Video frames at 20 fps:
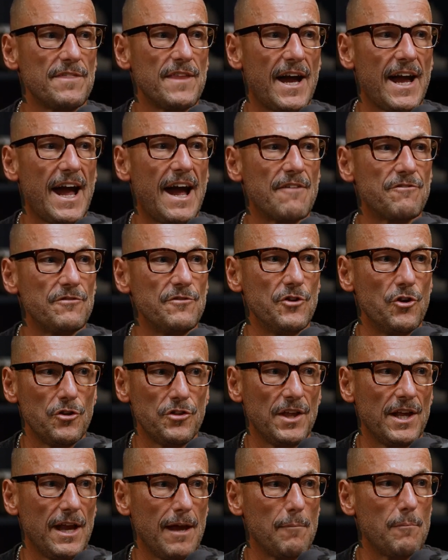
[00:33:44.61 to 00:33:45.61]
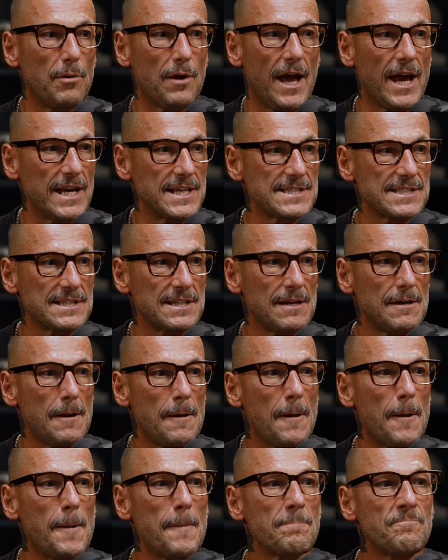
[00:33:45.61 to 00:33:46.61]
They have nothing in place.
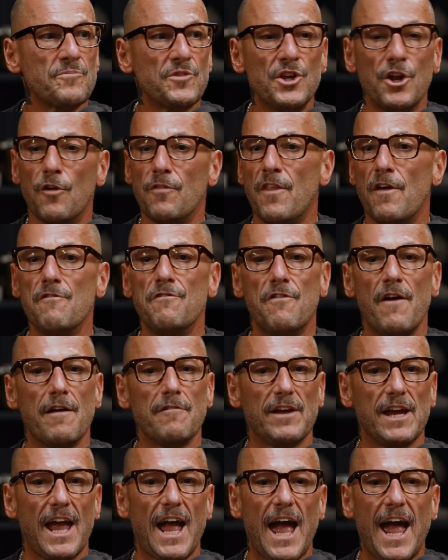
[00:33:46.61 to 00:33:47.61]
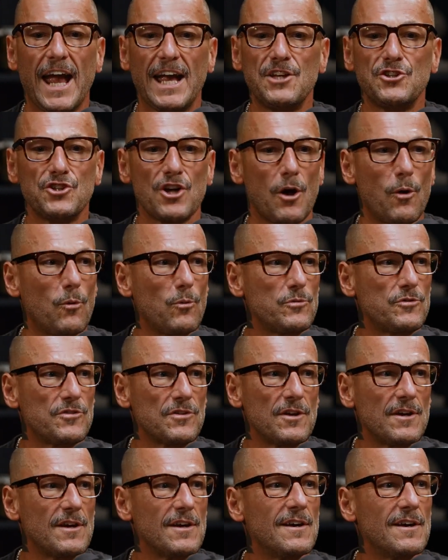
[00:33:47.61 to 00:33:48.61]
You know, the very age-old